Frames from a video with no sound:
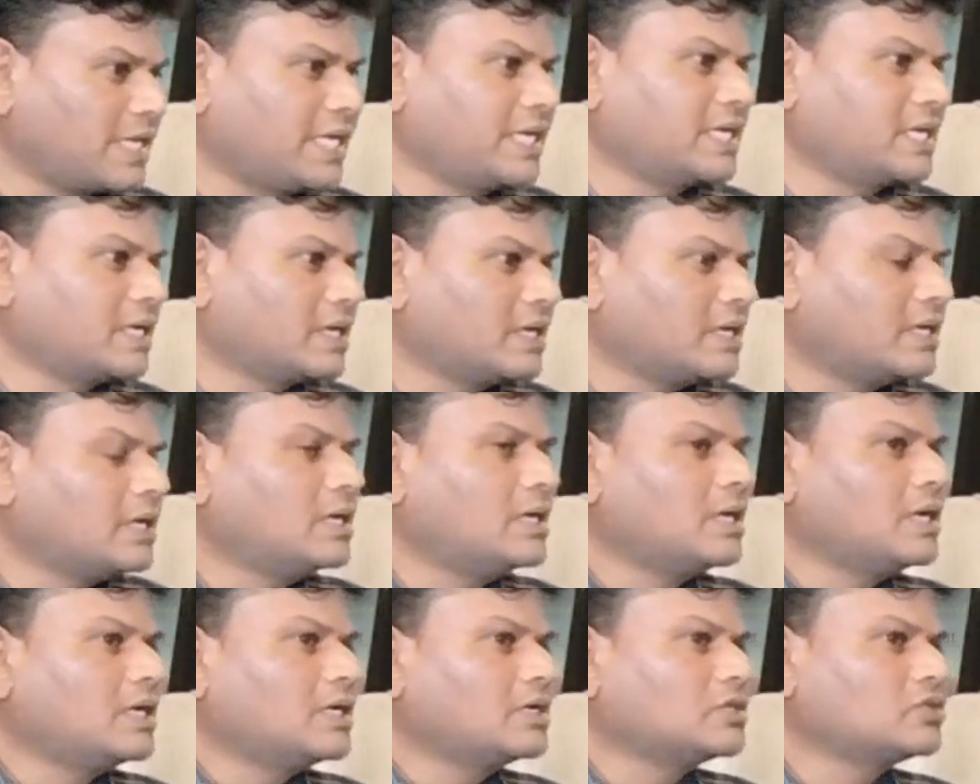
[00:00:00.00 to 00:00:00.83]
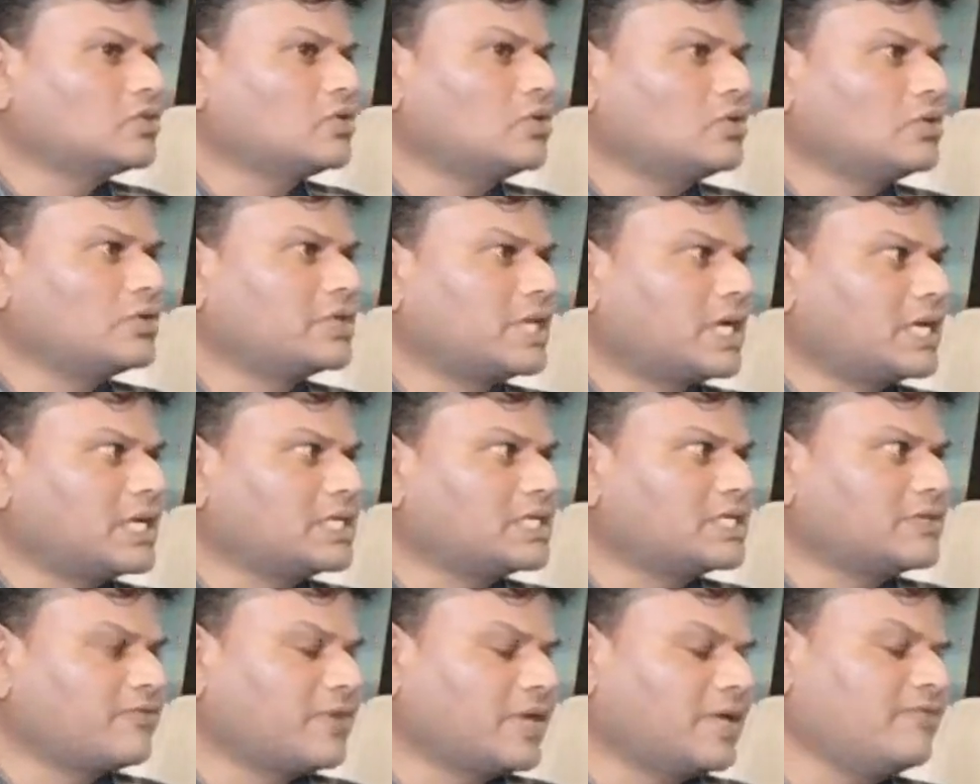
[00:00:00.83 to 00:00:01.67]
Right. So that
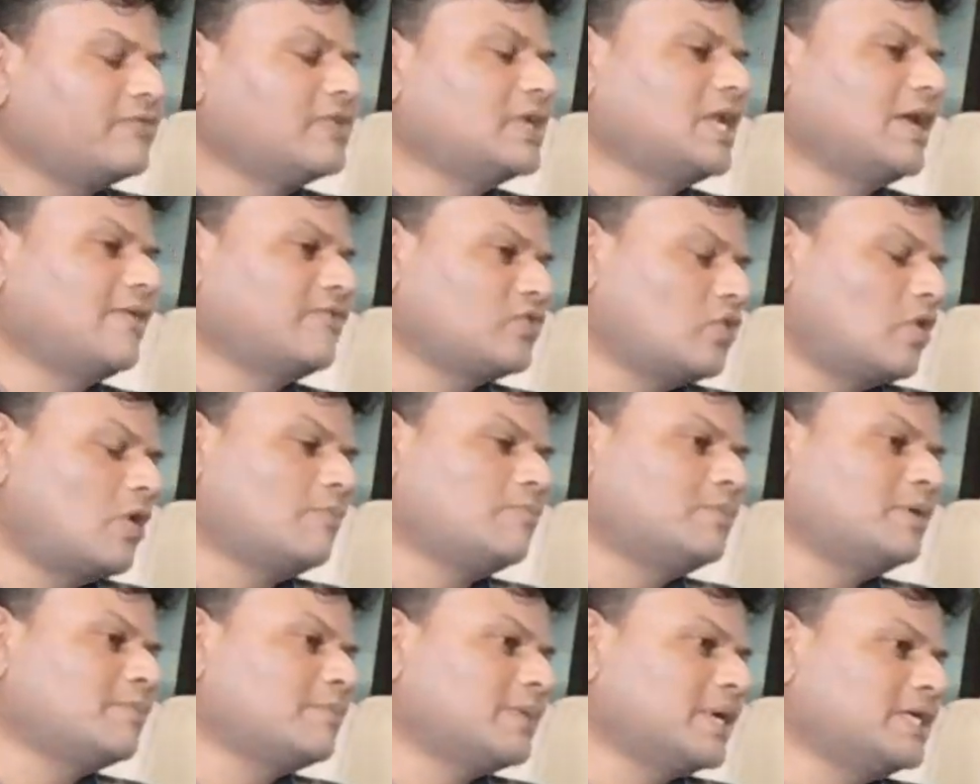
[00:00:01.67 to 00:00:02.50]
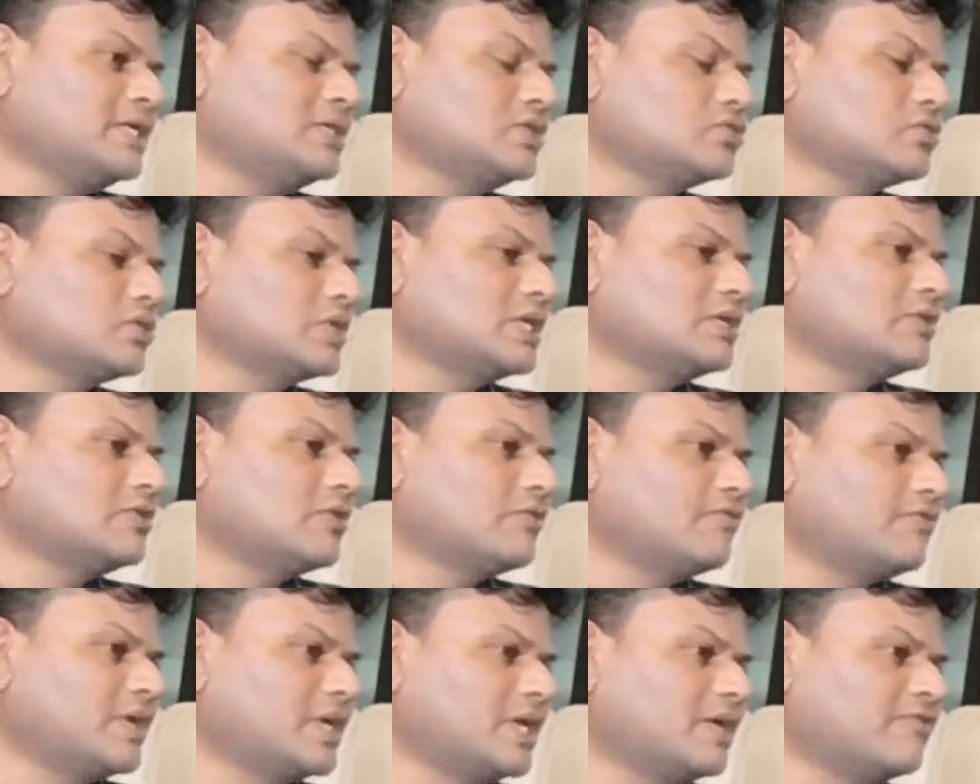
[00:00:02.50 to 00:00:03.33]
is the way we'll have to optimize, so that
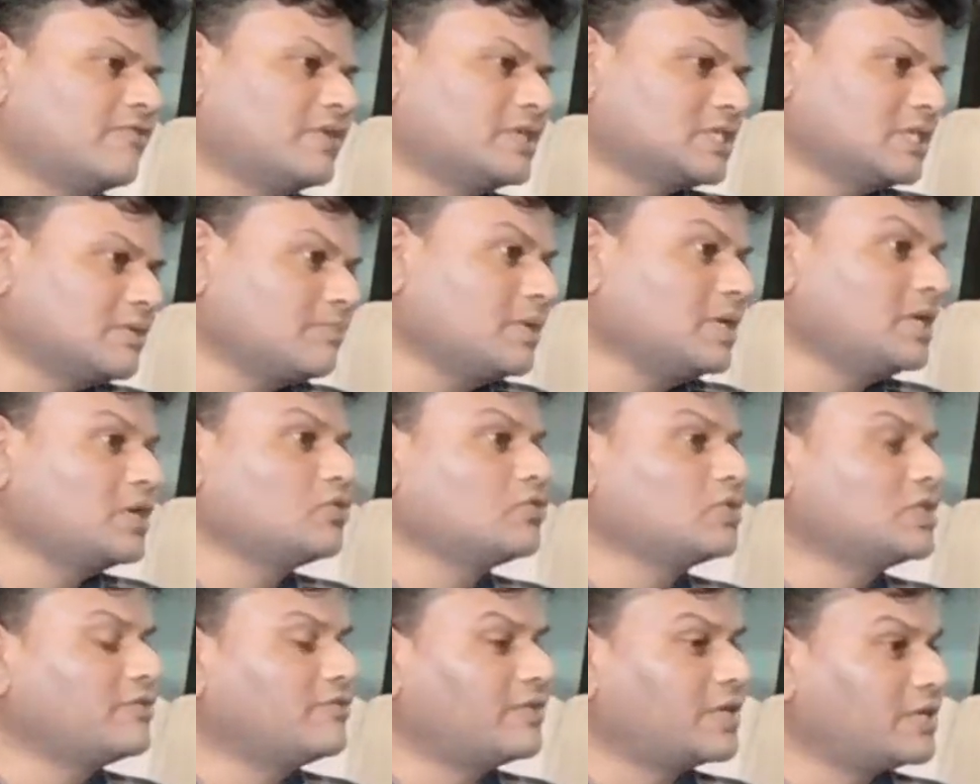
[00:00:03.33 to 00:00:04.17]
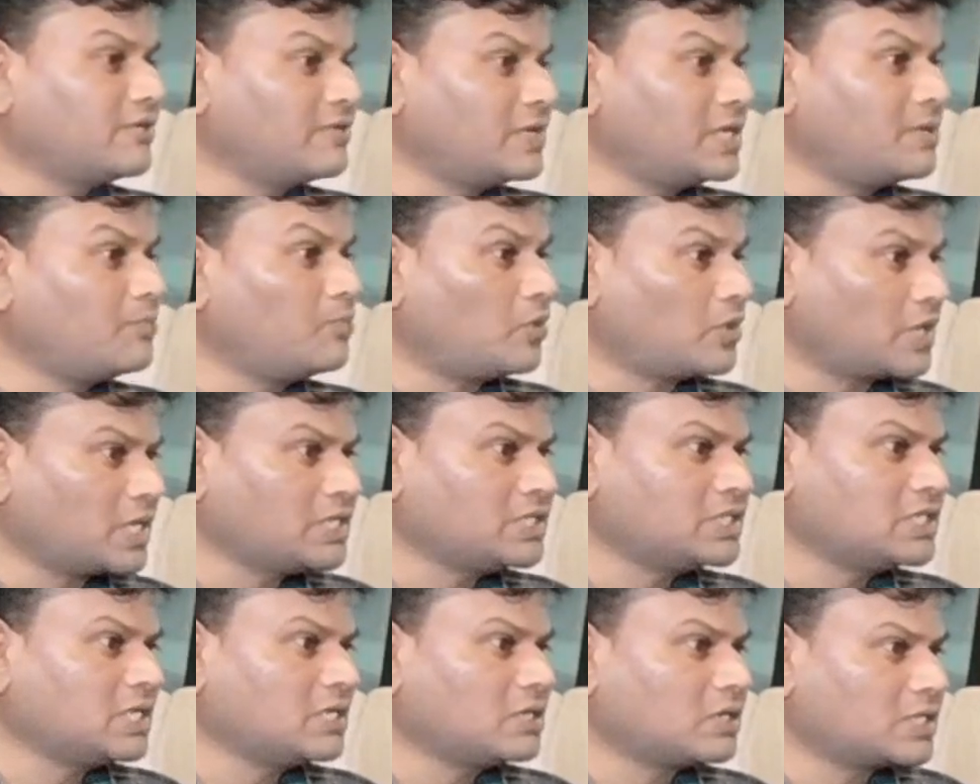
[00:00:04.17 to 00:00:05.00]
we are visible to the very, very
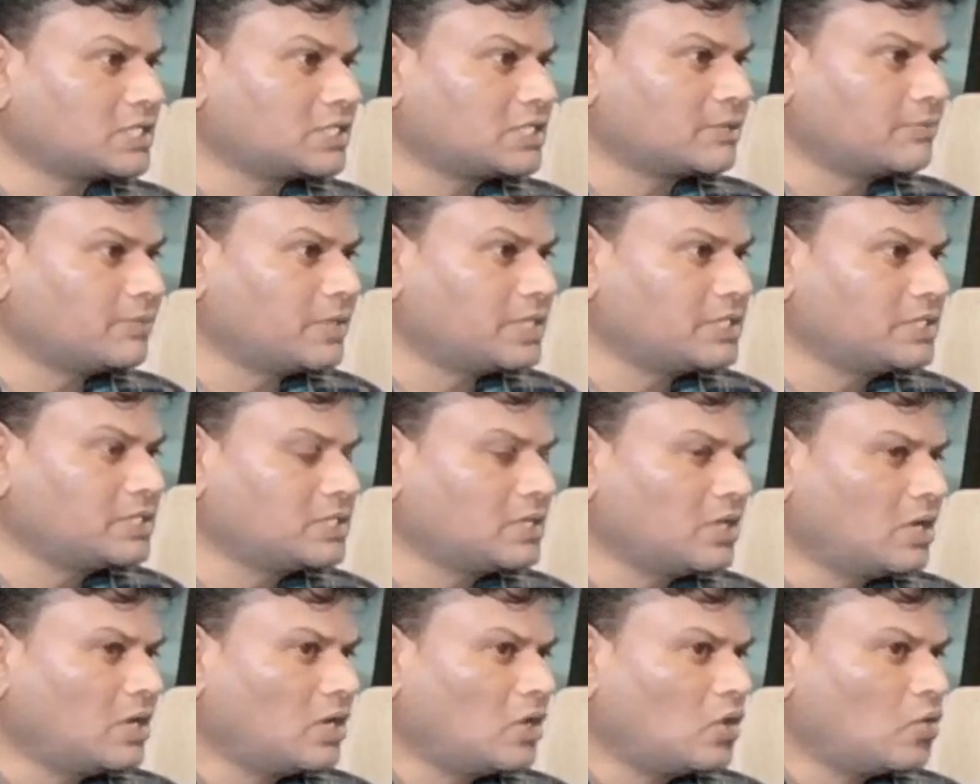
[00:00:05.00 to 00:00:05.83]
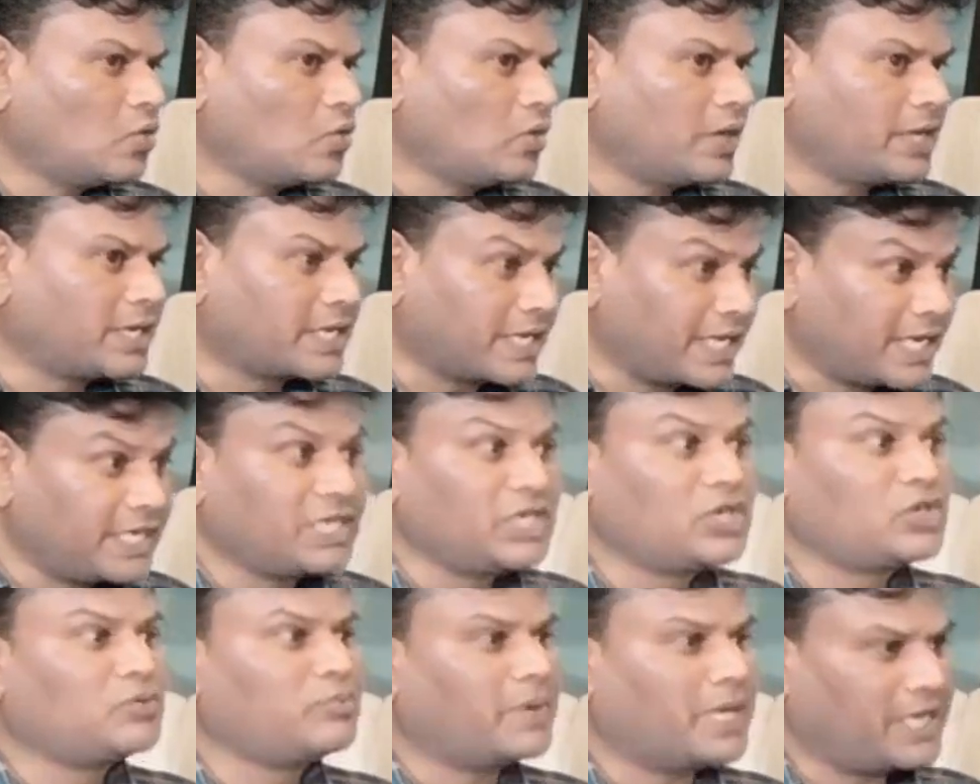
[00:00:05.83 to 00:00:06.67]
potential customers who are
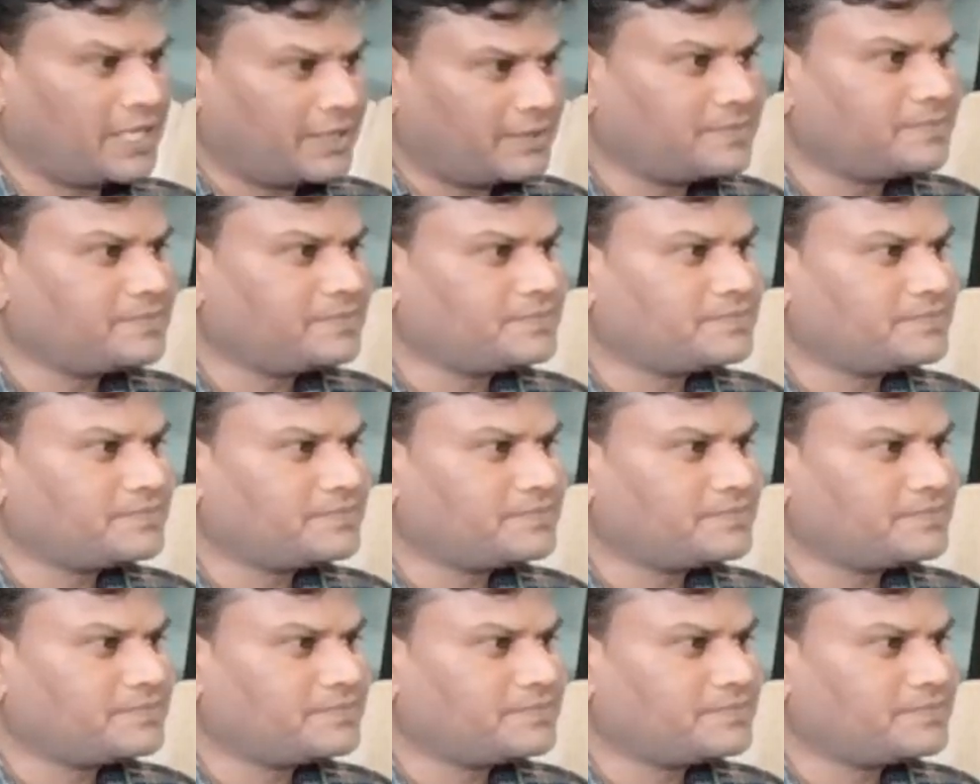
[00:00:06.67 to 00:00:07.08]
ready to buy.